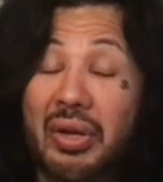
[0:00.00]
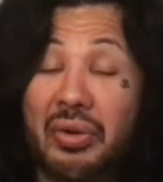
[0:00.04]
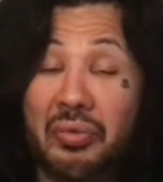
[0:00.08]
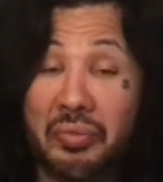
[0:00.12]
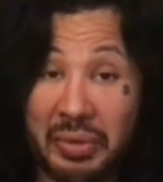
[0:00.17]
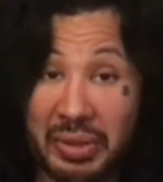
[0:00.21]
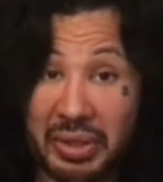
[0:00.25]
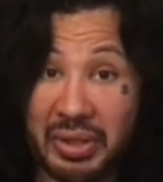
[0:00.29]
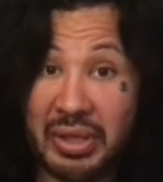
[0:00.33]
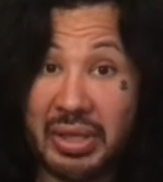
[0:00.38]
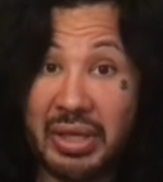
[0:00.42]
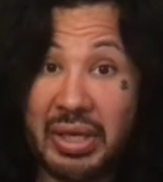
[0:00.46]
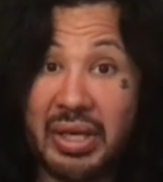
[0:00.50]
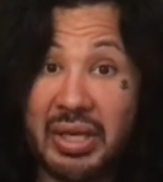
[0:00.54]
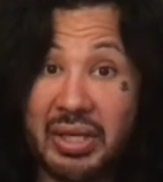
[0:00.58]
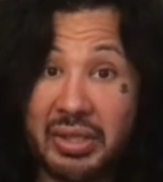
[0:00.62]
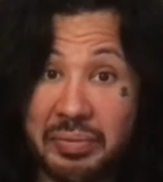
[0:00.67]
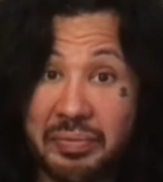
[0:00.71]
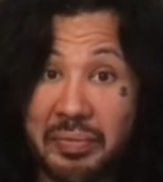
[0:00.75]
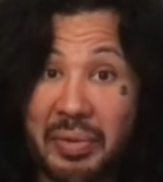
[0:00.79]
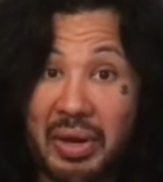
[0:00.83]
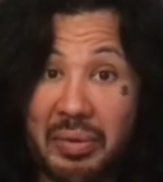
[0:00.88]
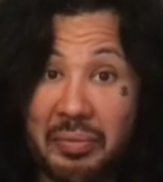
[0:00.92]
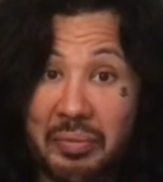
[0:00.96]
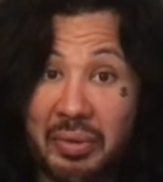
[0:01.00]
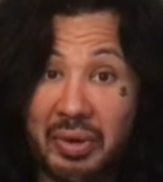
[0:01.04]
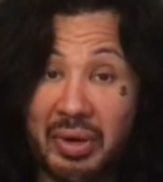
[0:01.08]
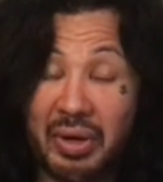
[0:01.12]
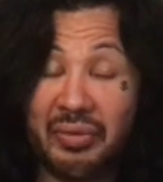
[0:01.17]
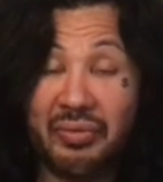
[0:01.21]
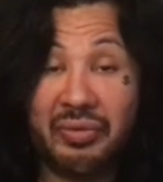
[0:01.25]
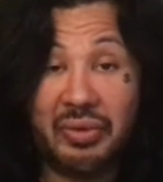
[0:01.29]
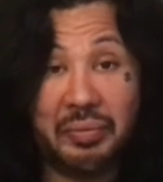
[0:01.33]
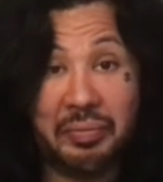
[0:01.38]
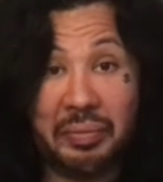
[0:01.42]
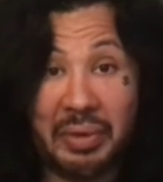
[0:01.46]
with each member
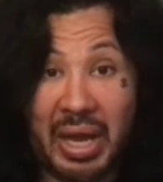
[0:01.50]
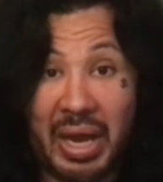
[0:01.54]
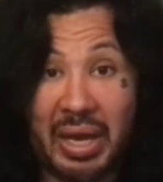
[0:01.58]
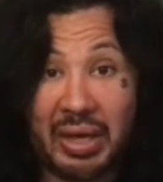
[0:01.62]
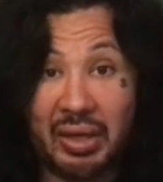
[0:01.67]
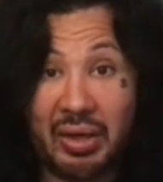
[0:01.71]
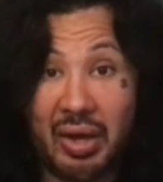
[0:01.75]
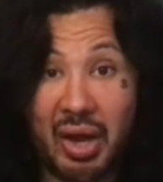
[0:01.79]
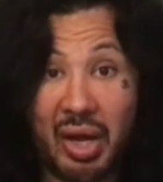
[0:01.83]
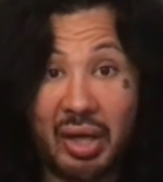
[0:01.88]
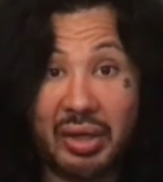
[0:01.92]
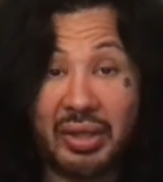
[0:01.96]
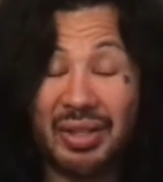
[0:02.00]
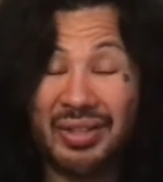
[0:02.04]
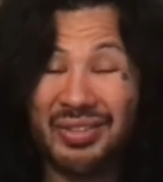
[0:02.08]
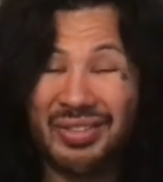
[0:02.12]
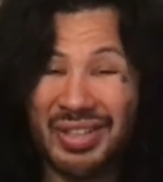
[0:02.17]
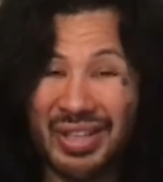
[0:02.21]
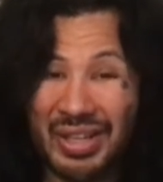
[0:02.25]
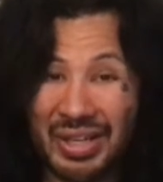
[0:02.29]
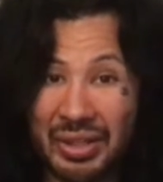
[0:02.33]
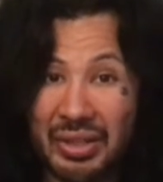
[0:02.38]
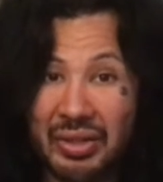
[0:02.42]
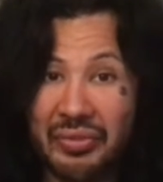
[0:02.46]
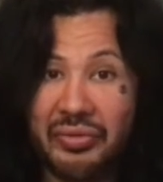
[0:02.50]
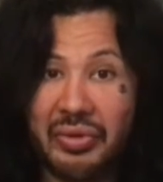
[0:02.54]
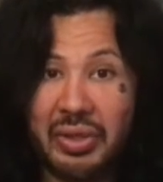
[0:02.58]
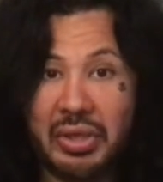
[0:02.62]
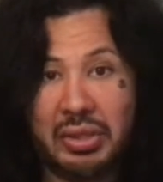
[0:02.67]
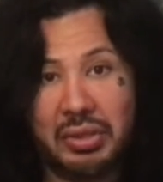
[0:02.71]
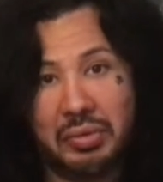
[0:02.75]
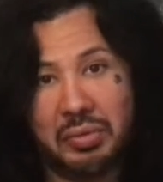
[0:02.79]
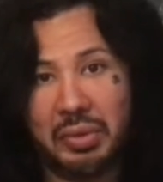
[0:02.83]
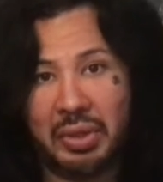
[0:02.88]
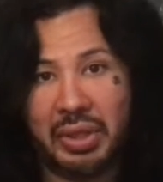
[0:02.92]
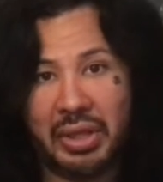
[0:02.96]
of the Black Caucus
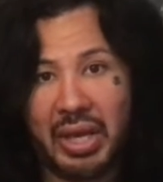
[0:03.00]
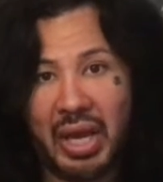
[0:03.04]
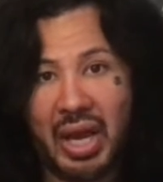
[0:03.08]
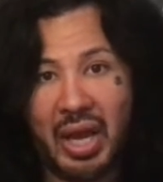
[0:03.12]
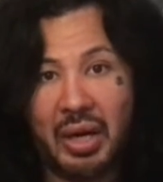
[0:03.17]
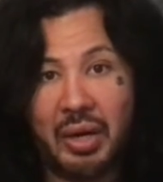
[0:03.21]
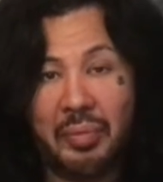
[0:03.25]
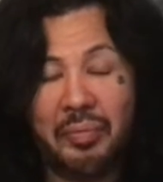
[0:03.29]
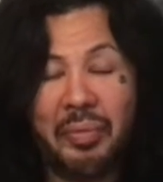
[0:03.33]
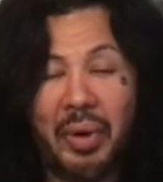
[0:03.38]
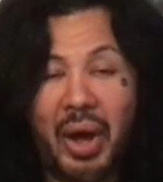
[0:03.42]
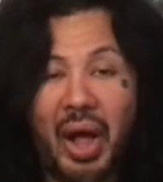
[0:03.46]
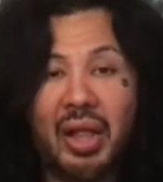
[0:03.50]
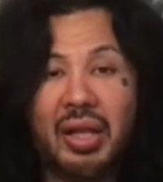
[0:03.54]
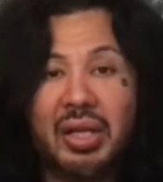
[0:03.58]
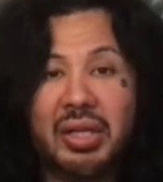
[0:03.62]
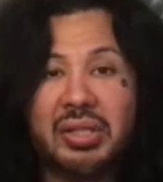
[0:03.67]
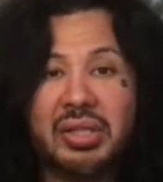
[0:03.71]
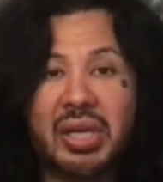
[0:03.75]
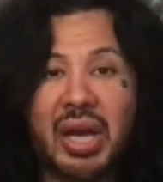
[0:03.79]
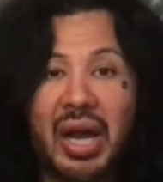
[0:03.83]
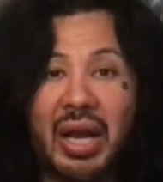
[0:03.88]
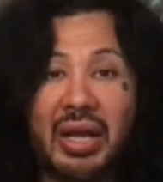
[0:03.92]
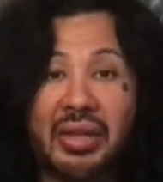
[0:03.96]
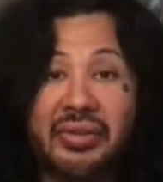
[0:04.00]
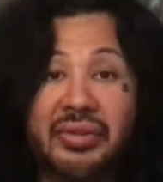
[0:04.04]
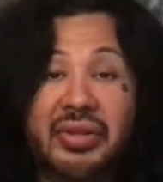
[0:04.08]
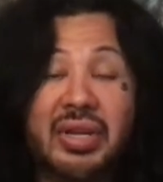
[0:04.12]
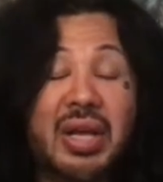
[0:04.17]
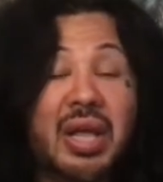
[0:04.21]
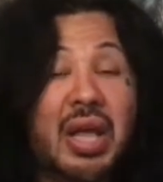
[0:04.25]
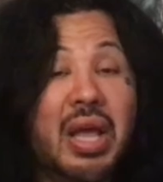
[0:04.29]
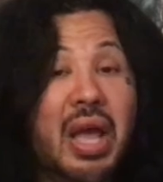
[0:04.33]
individually and apologized